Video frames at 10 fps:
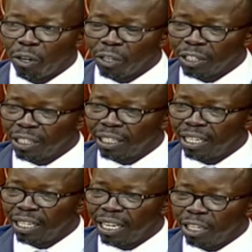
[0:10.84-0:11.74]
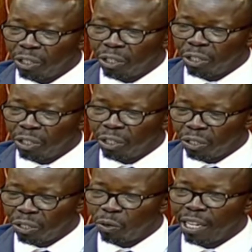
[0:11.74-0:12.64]
of course, issues to
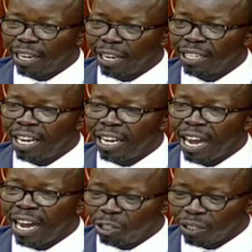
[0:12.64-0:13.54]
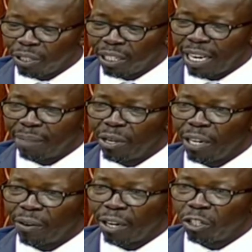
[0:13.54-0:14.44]
do with health are issues that are
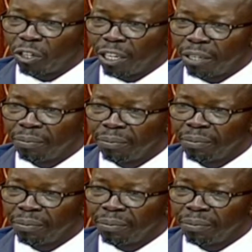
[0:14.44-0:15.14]
beyond our control.